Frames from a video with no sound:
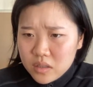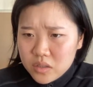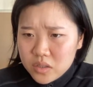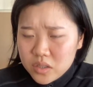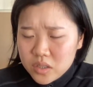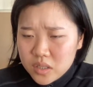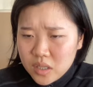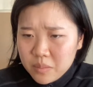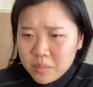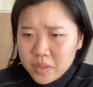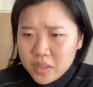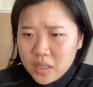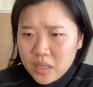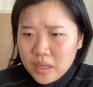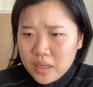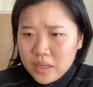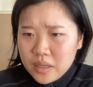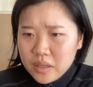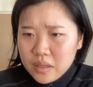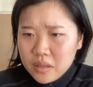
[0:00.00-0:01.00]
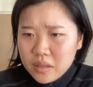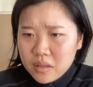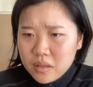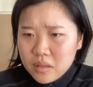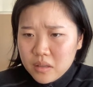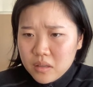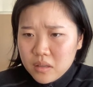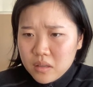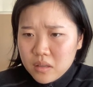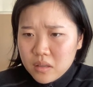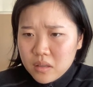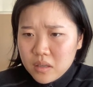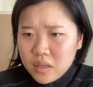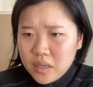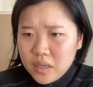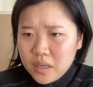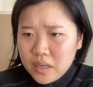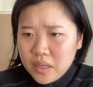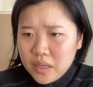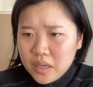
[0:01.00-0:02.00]
Gemini,
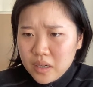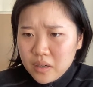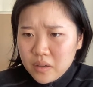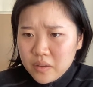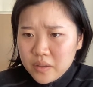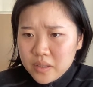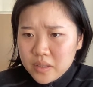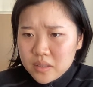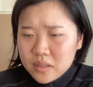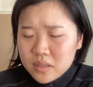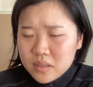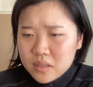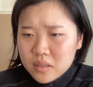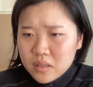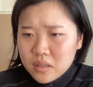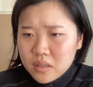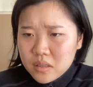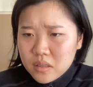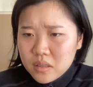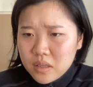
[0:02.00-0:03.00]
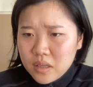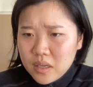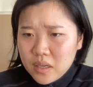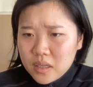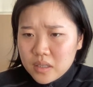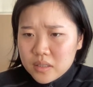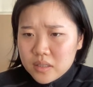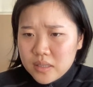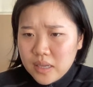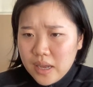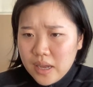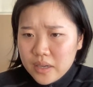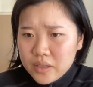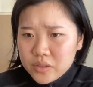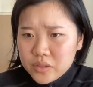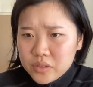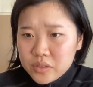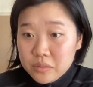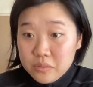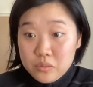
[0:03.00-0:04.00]
an Aries, and a Sag?